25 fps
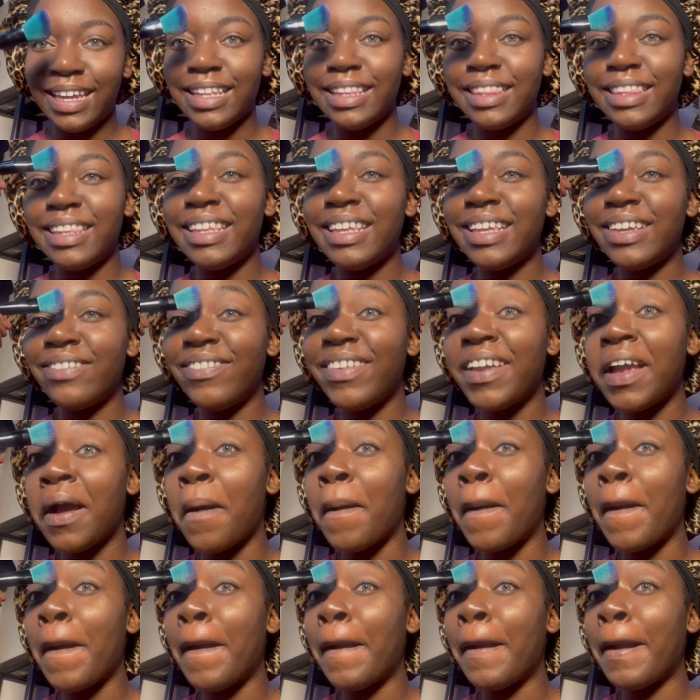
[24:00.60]
Then we're
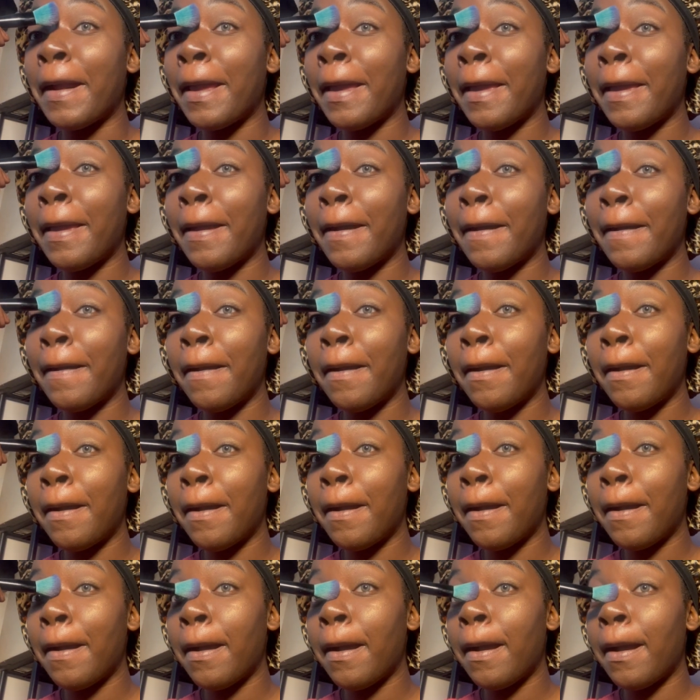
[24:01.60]
gonna go down
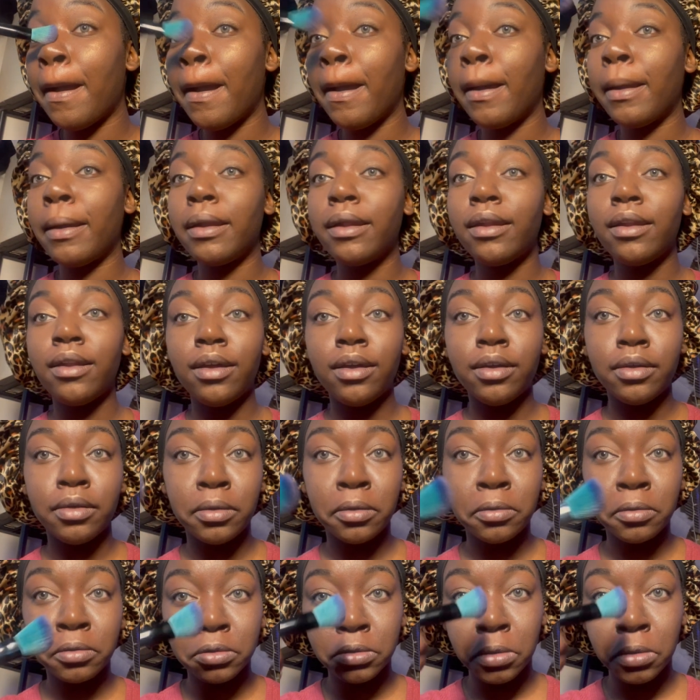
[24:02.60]
the nose